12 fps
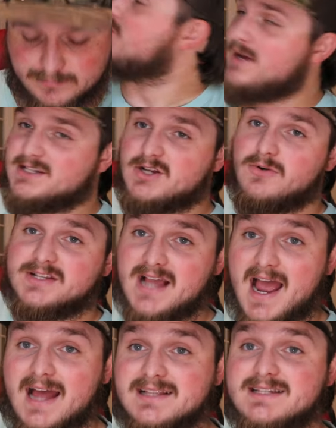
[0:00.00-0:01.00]
If you guys noticed,
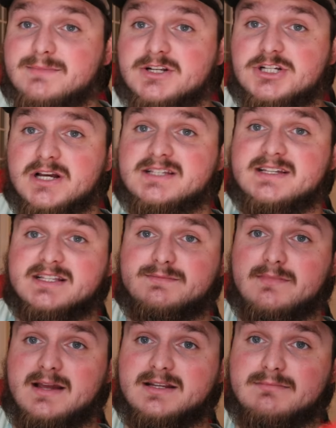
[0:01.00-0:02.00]
I had some adjustments
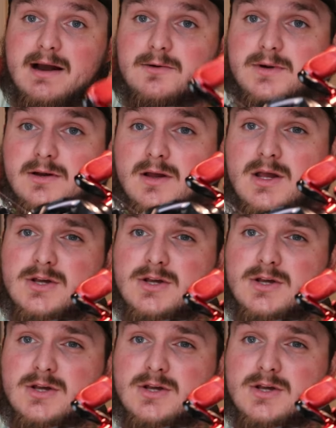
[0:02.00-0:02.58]
made to my reel.